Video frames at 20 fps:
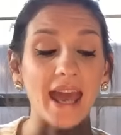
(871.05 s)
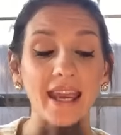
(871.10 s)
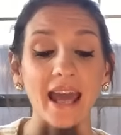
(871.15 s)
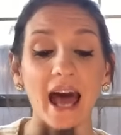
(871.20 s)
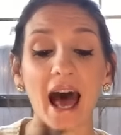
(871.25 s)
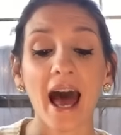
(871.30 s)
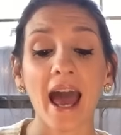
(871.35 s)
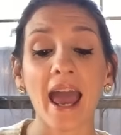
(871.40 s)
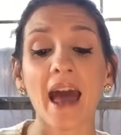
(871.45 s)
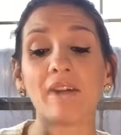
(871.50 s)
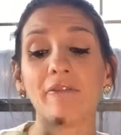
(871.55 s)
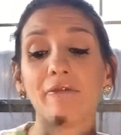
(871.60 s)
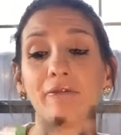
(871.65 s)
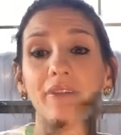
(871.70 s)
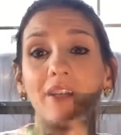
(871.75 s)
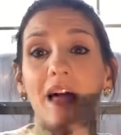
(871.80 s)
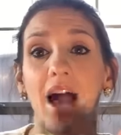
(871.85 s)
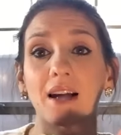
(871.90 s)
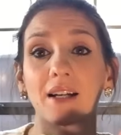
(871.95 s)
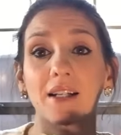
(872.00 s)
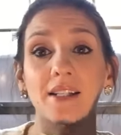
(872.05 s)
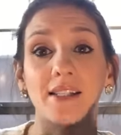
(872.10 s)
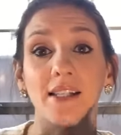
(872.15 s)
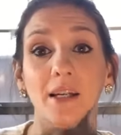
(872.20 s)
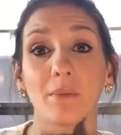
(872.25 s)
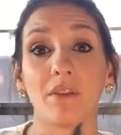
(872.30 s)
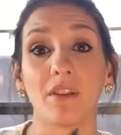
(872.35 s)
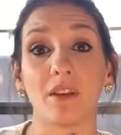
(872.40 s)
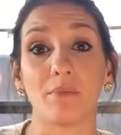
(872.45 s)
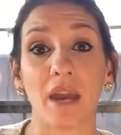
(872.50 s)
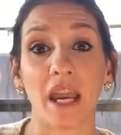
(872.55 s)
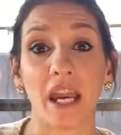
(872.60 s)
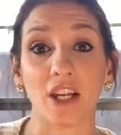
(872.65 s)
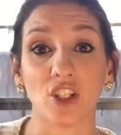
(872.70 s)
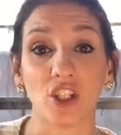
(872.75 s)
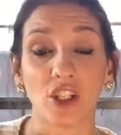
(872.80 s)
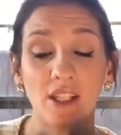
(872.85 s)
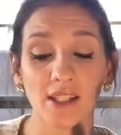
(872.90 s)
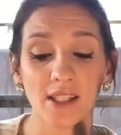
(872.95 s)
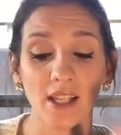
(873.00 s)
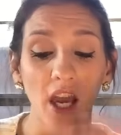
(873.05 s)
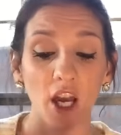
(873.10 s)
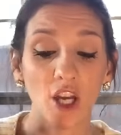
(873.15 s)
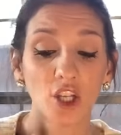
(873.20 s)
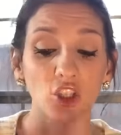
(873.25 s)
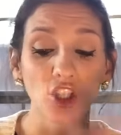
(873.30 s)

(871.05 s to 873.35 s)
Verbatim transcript: and I have flagged some of the pages